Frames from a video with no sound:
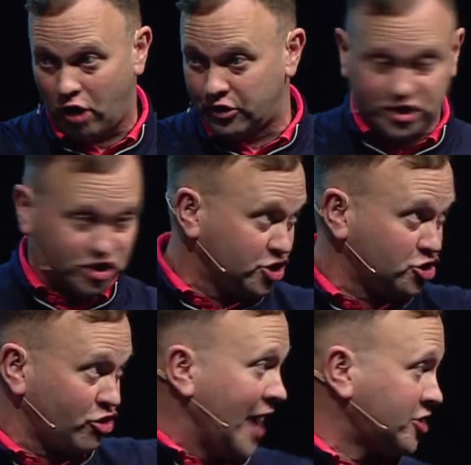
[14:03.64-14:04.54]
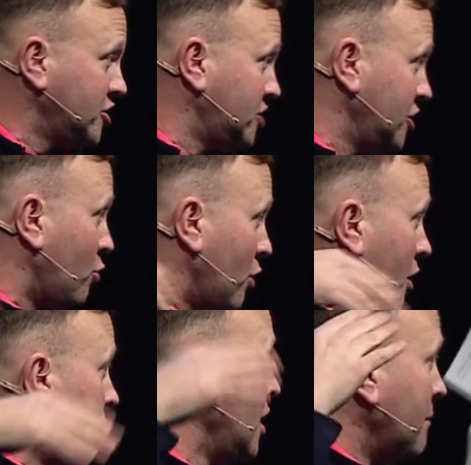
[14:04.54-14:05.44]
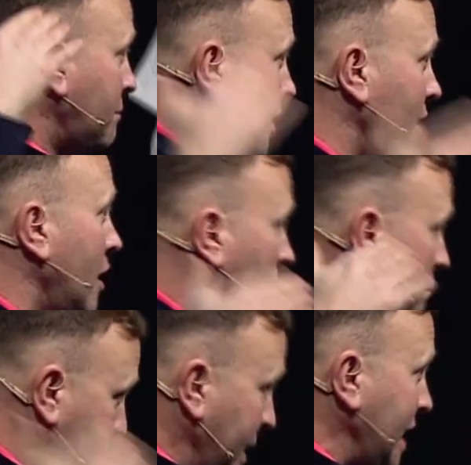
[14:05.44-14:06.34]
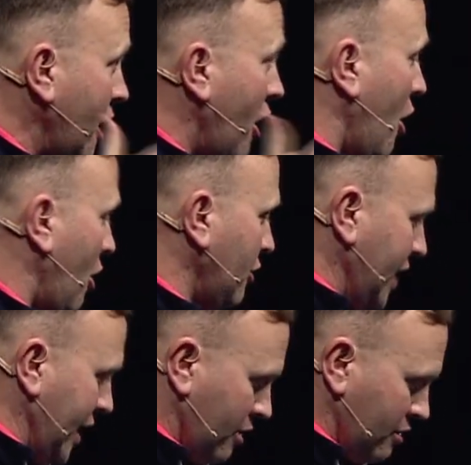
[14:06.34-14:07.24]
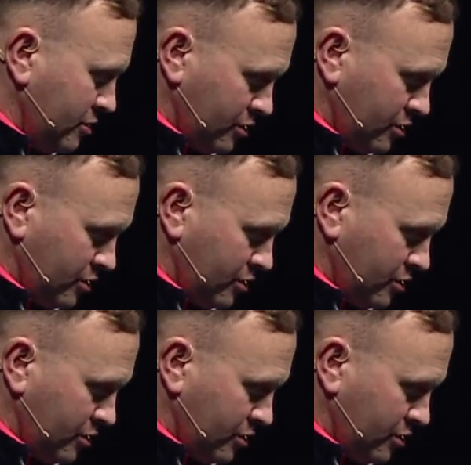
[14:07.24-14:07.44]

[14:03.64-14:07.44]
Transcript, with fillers: these distractions in the world, but be all there.